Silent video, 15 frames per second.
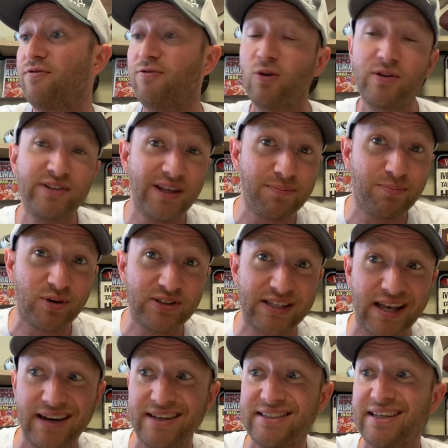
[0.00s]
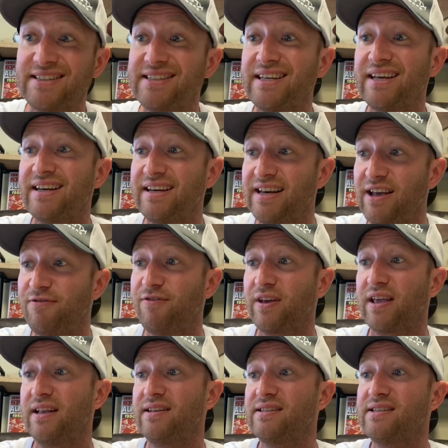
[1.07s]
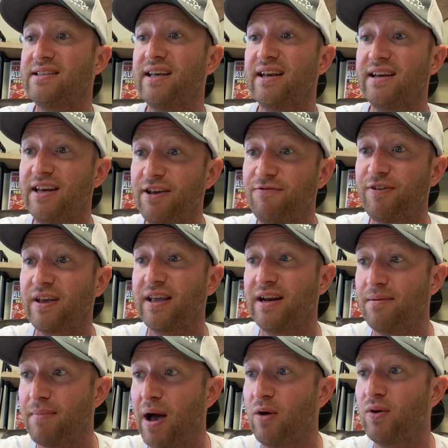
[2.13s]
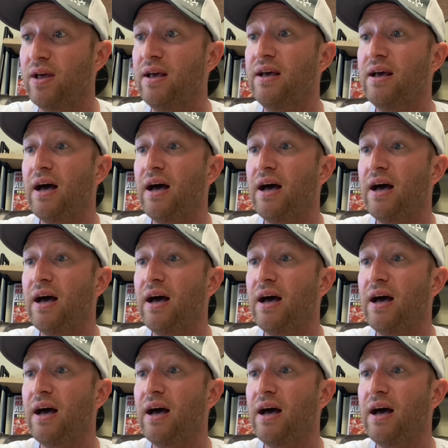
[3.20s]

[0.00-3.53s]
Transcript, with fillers: 14% is a significant, significant amount.